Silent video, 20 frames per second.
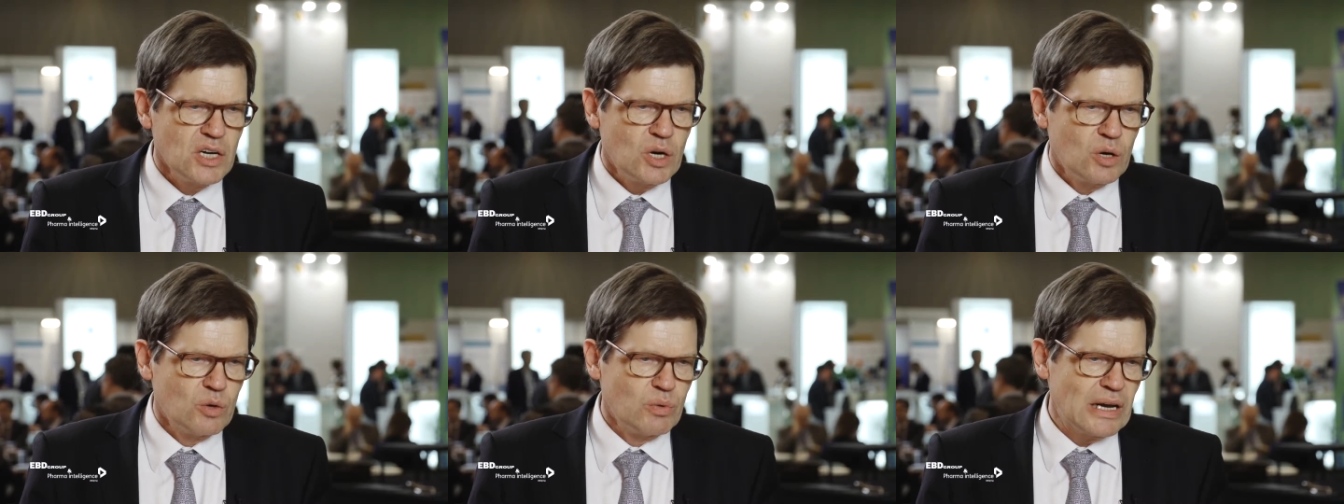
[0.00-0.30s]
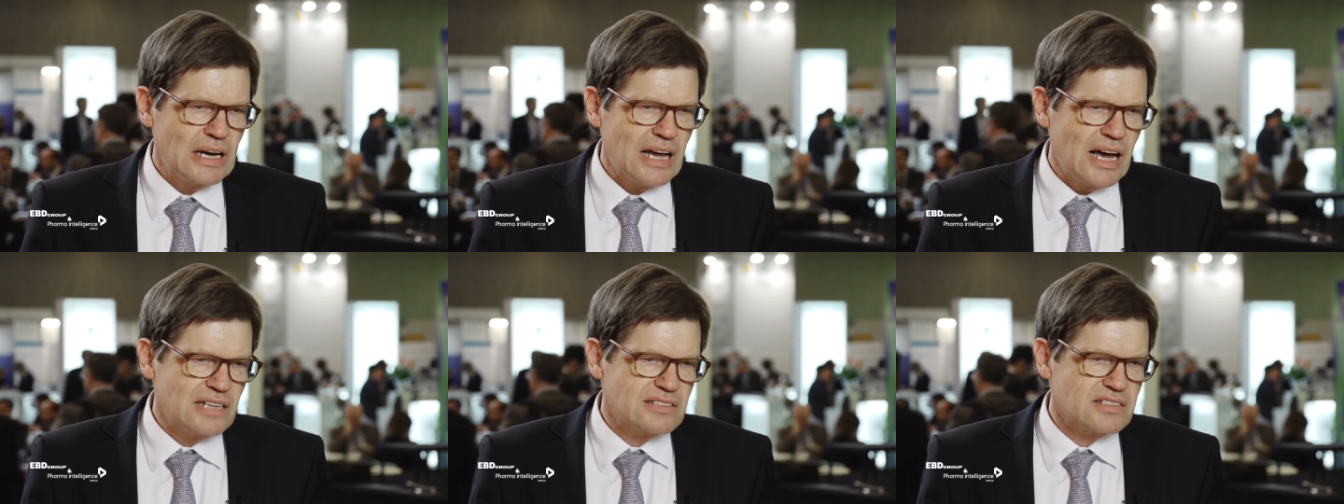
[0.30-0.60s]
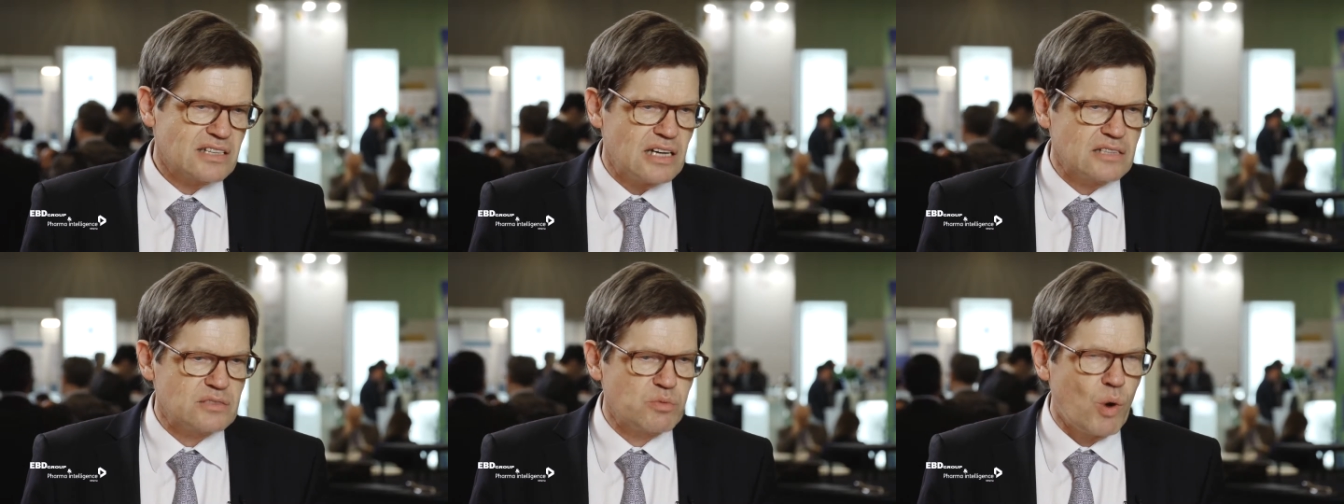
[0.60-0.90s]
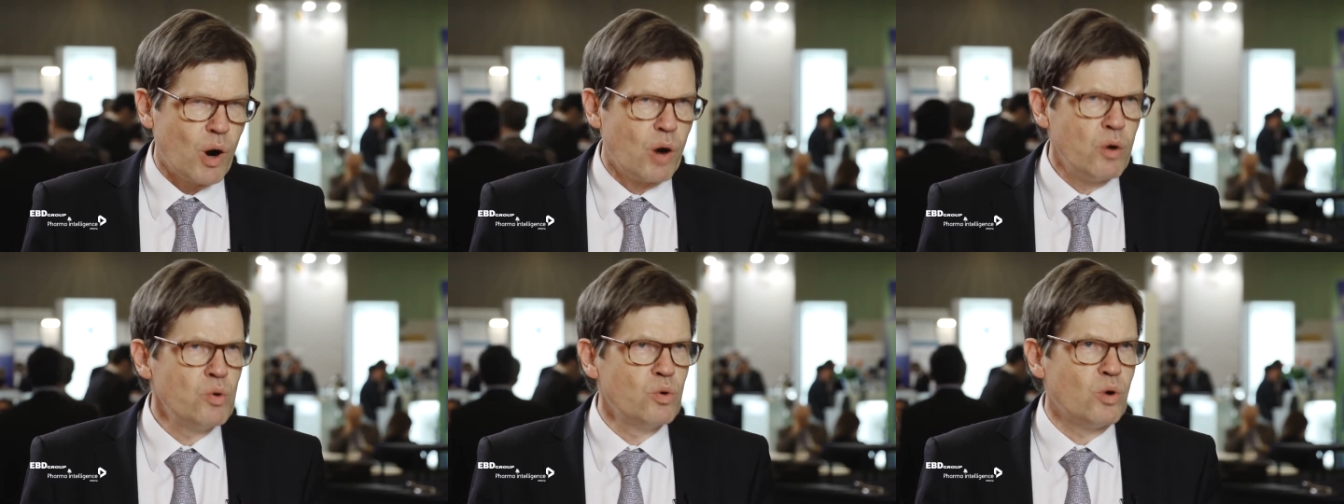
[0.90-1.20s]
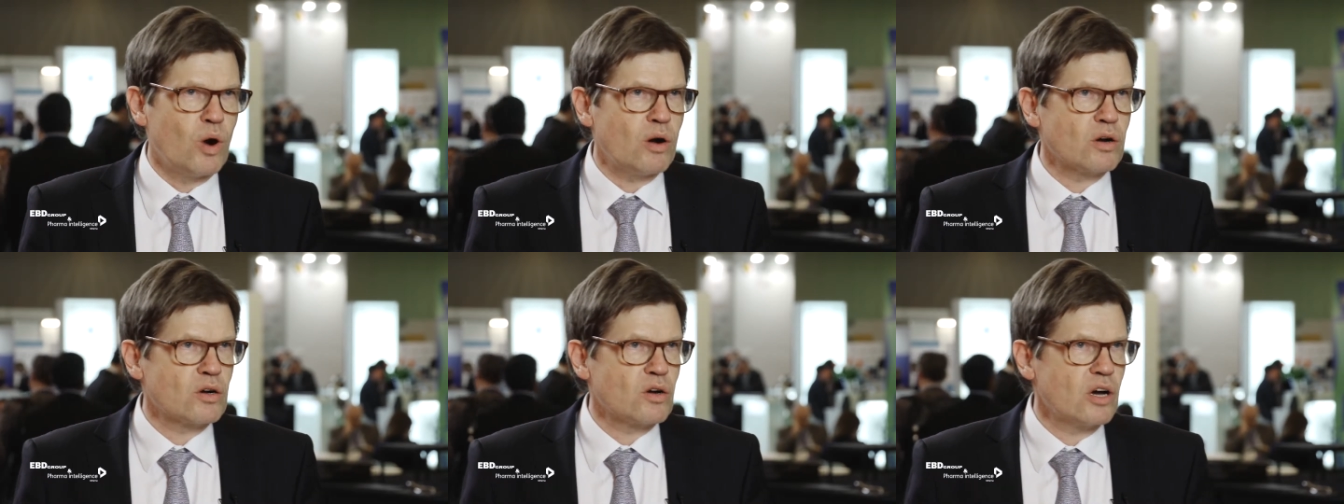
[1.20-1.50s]
We will ask us,
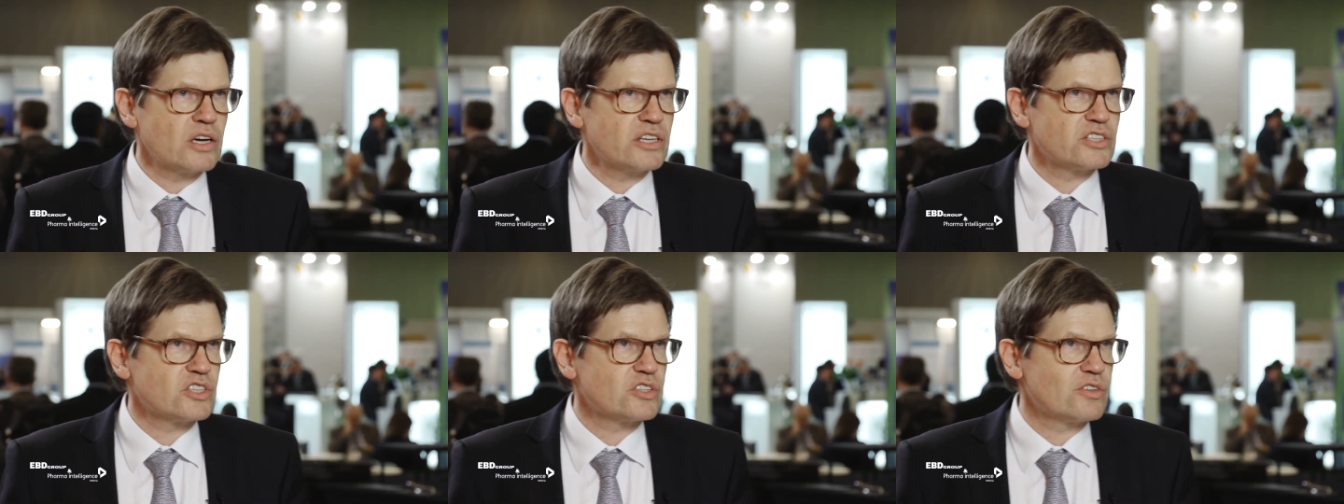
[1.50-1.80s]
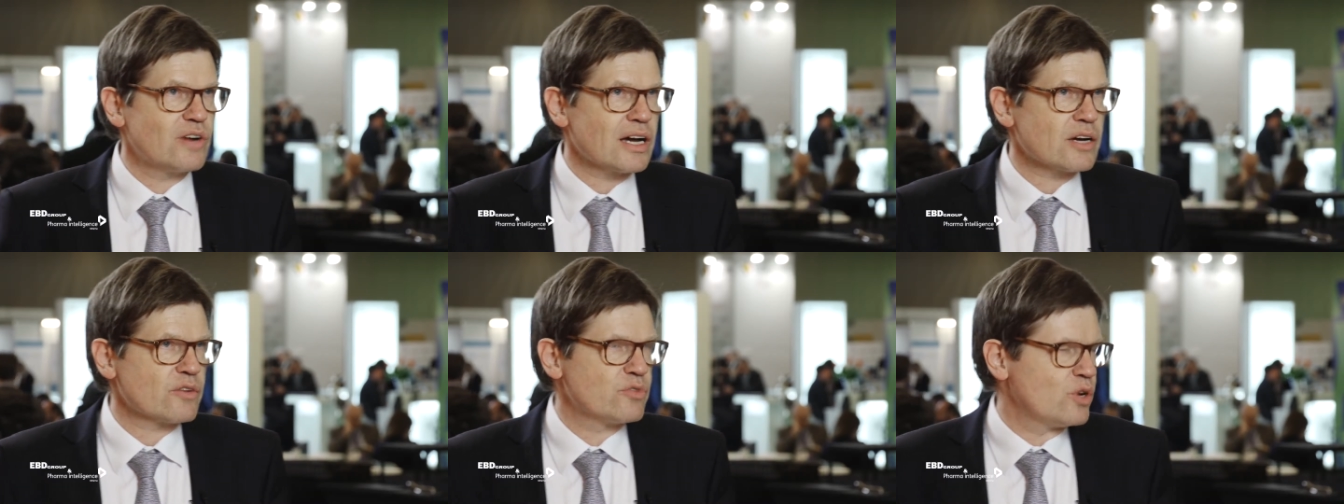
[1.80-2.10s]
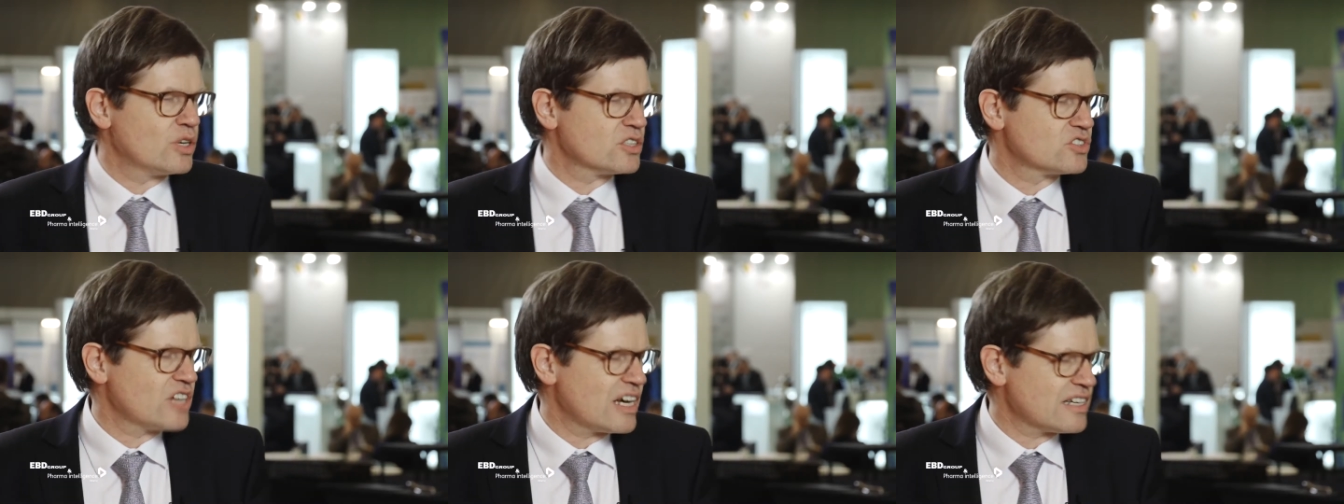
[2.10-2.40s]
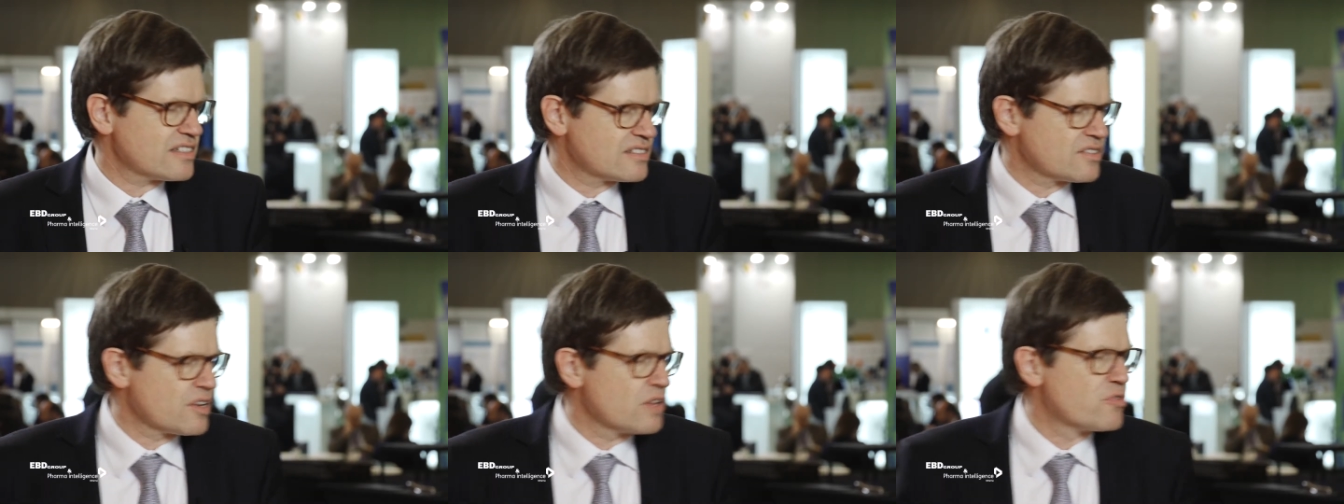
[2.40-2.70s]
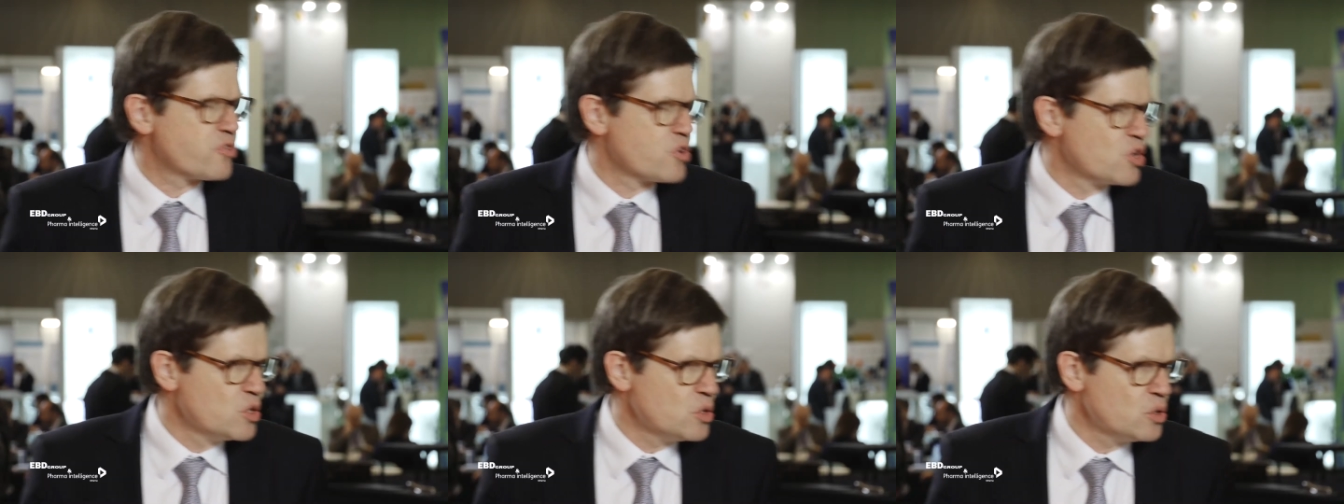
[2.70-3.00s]
oncology drug for just
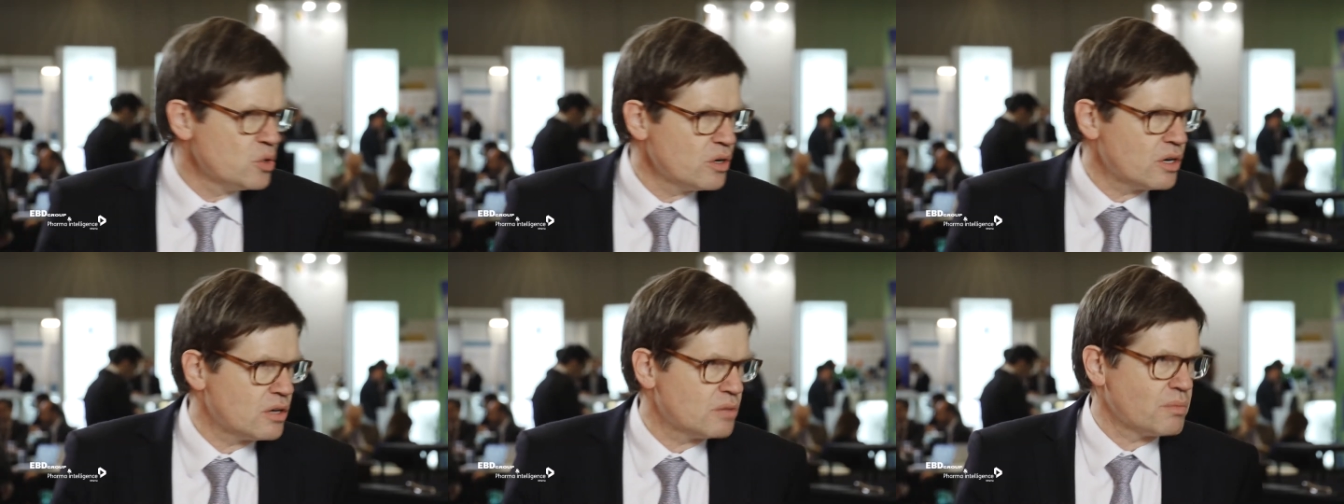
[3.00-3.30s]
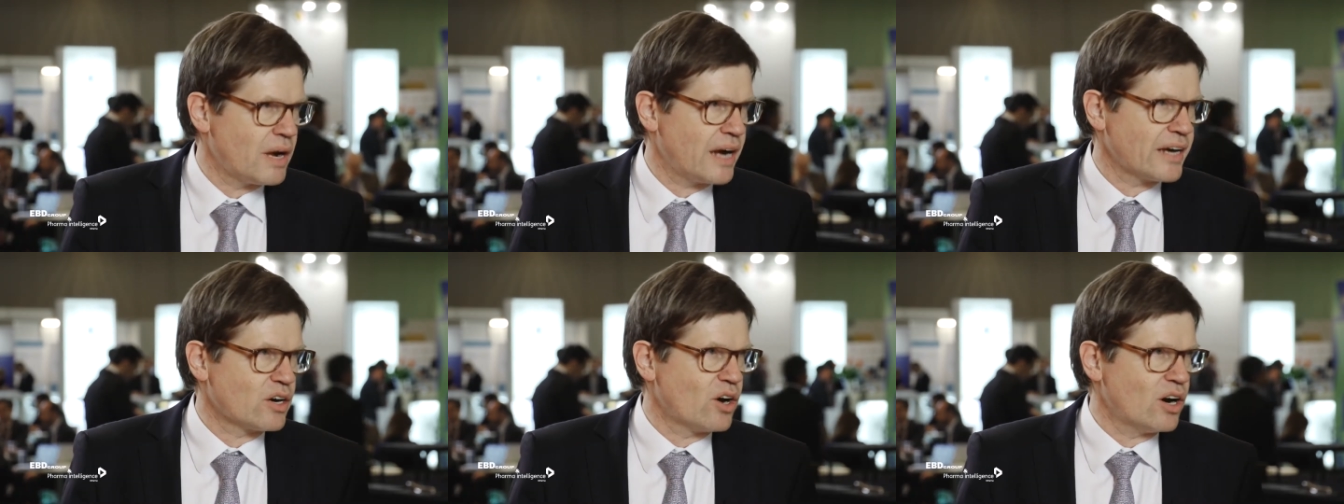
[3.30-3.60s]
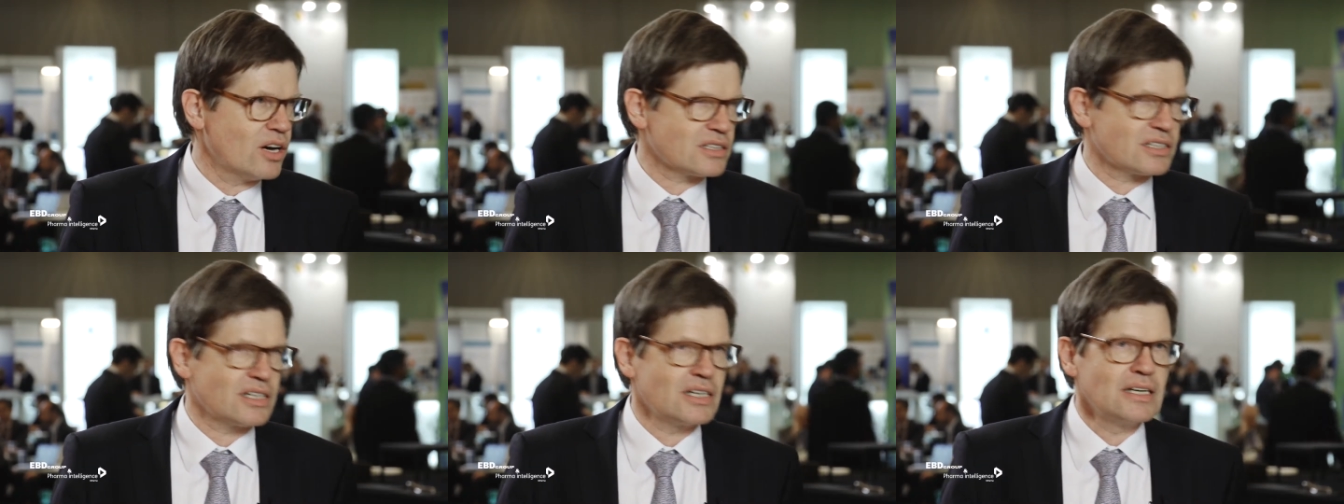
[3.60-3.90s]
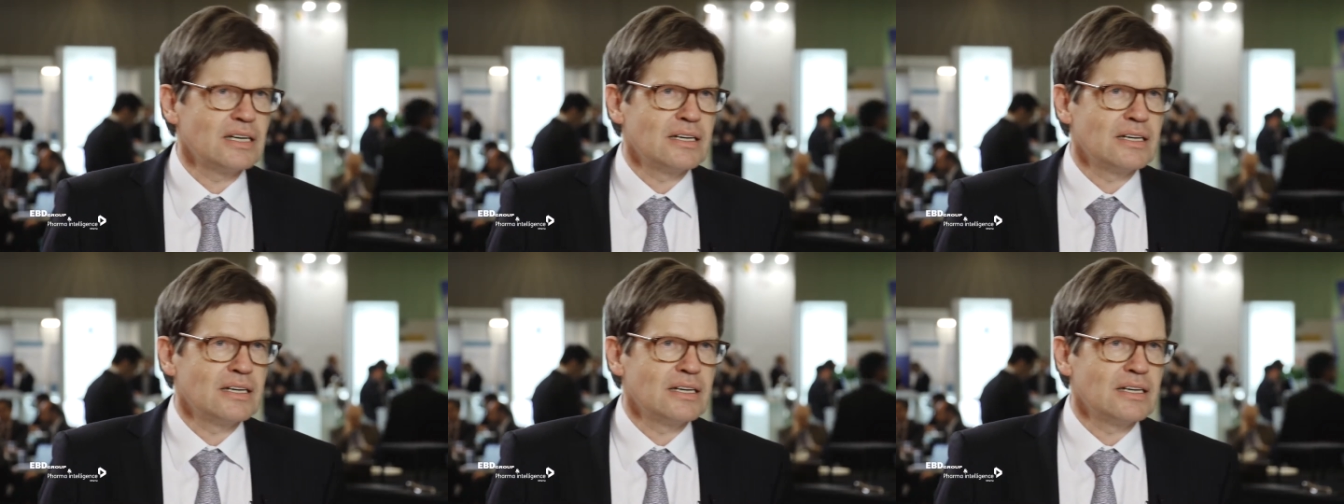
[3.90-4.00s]
flu? My God.